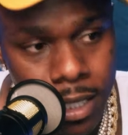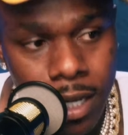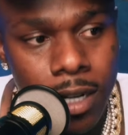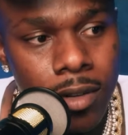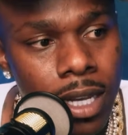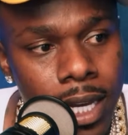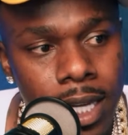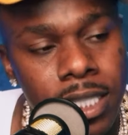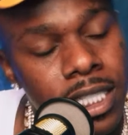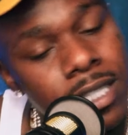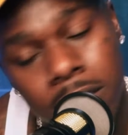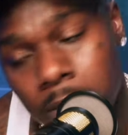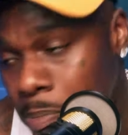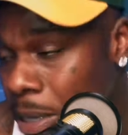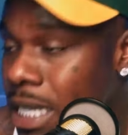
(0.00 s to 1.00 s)
in her lane,
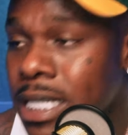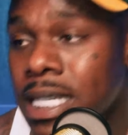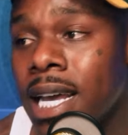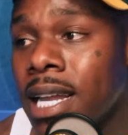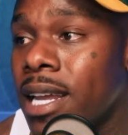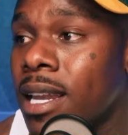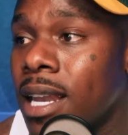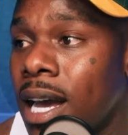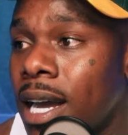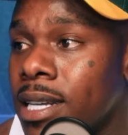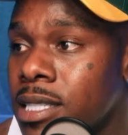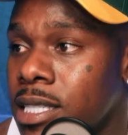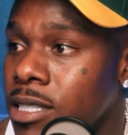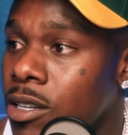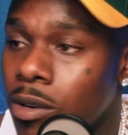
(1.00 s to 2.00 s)
she's the best at it.
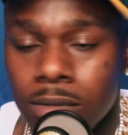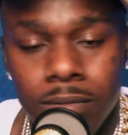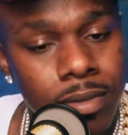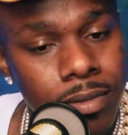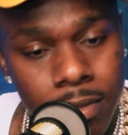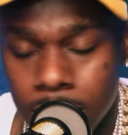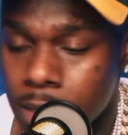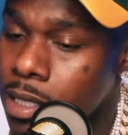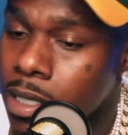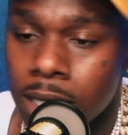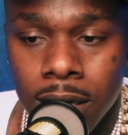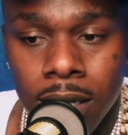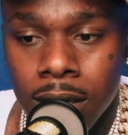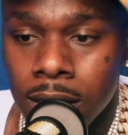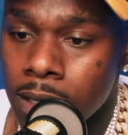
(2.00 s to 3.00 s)
Like she gonna
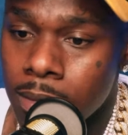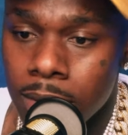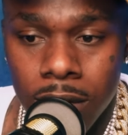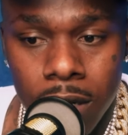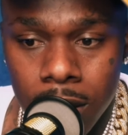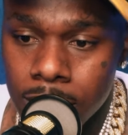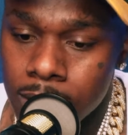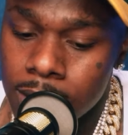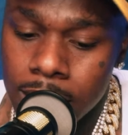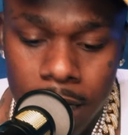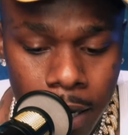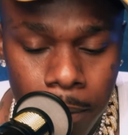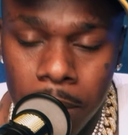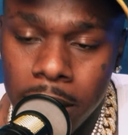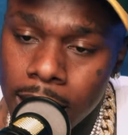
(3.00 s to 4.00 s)
look,
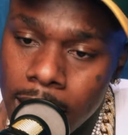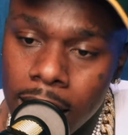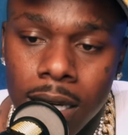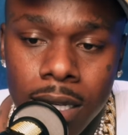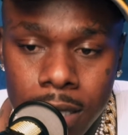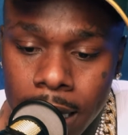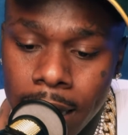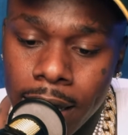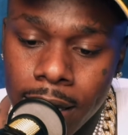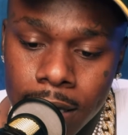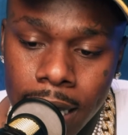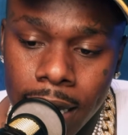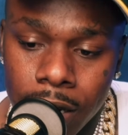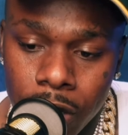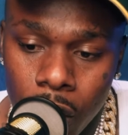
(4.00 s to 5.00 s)
yeah, but
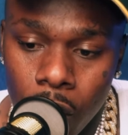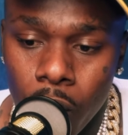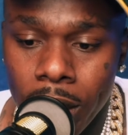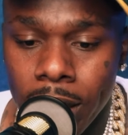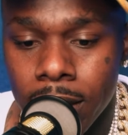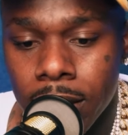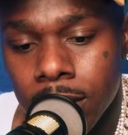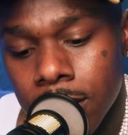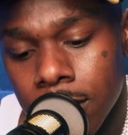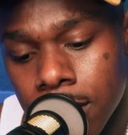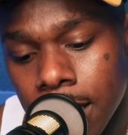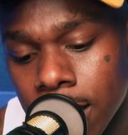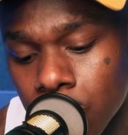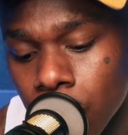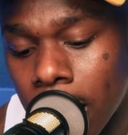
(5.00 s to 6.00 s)
they know, and
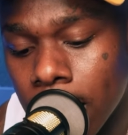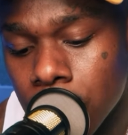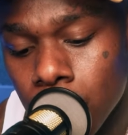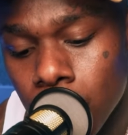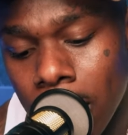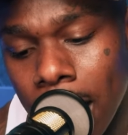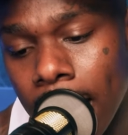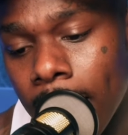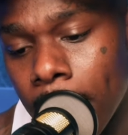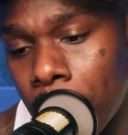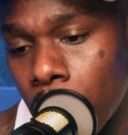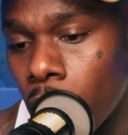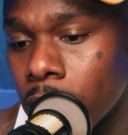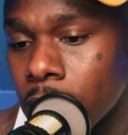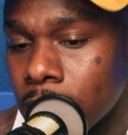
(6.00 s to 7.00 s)
that's what I do. Like I
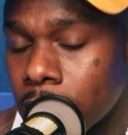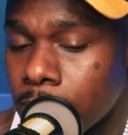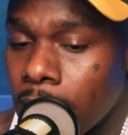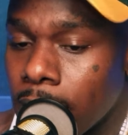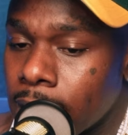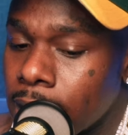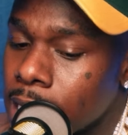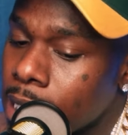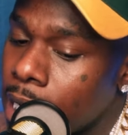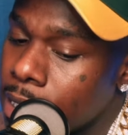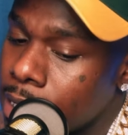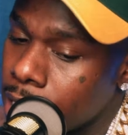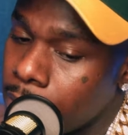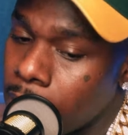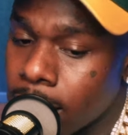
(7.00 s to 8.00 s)
pour it into my kids. I
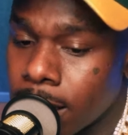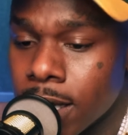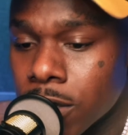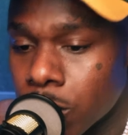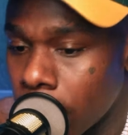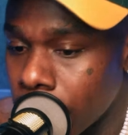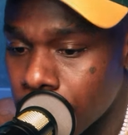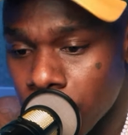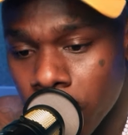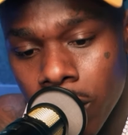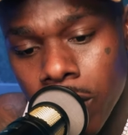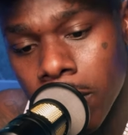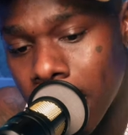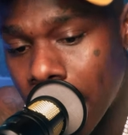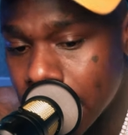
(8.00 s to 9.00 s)
tell my kids right from
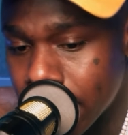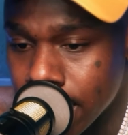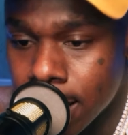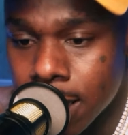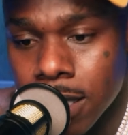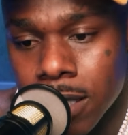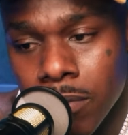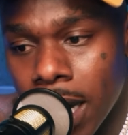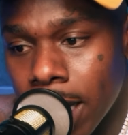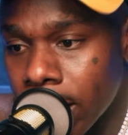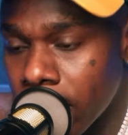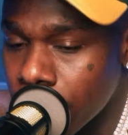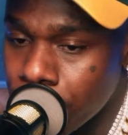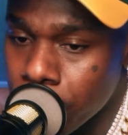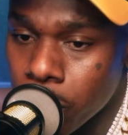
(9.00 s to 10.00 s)
wrong. My nieces, my
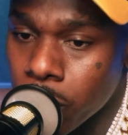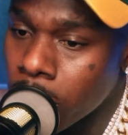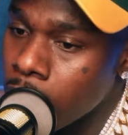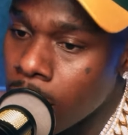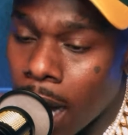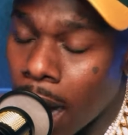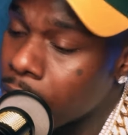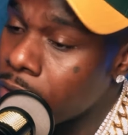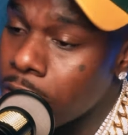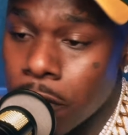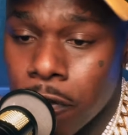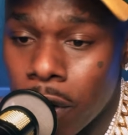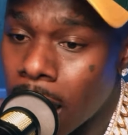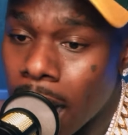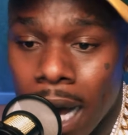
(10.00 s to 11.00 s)
nephew. I don't give a
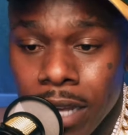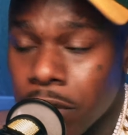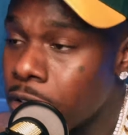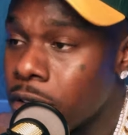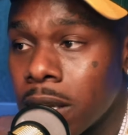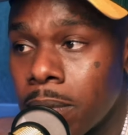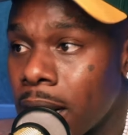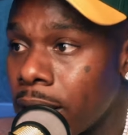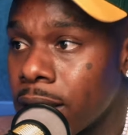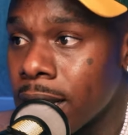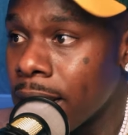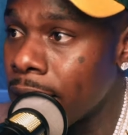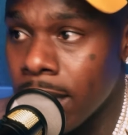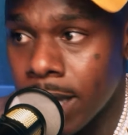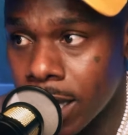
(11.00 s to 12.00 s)
fuck how you feel about it.
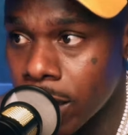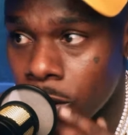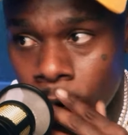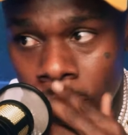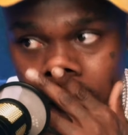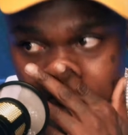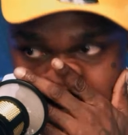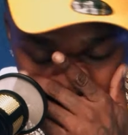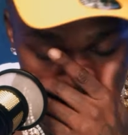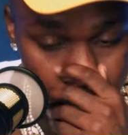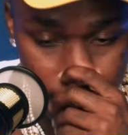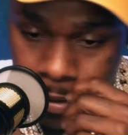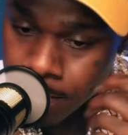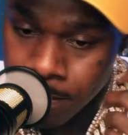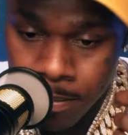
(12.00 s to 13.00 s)
Any kid around me, like